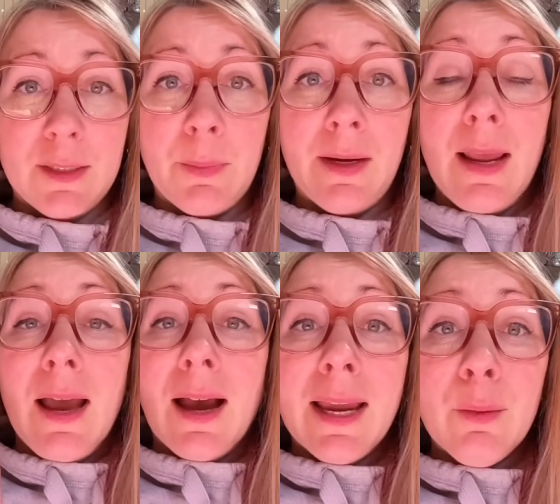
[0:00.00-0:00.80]
But
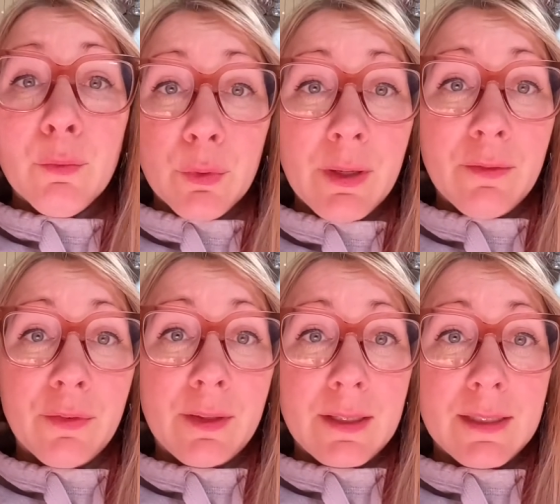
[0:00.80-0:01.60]
I am rooting for
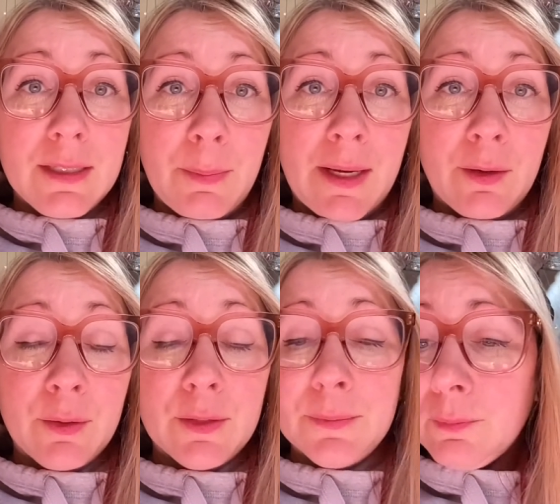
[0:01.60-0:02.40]
these
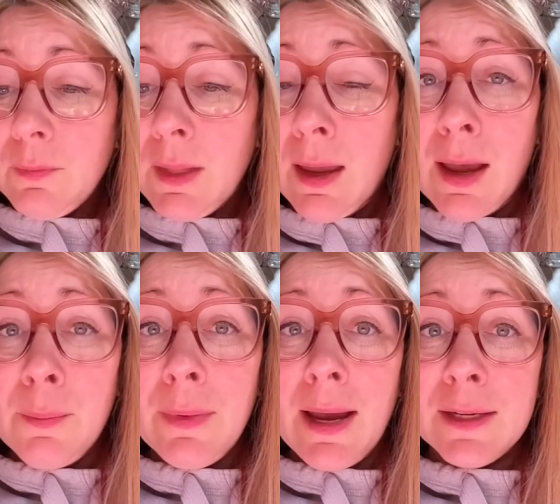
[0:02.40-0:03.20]
tomatoes.
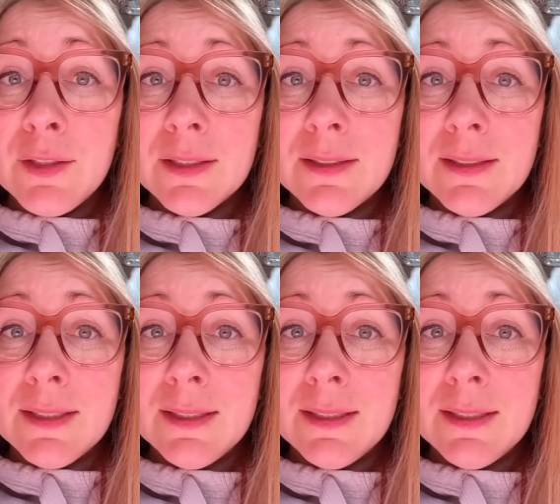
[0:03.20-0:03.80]
Um, I just,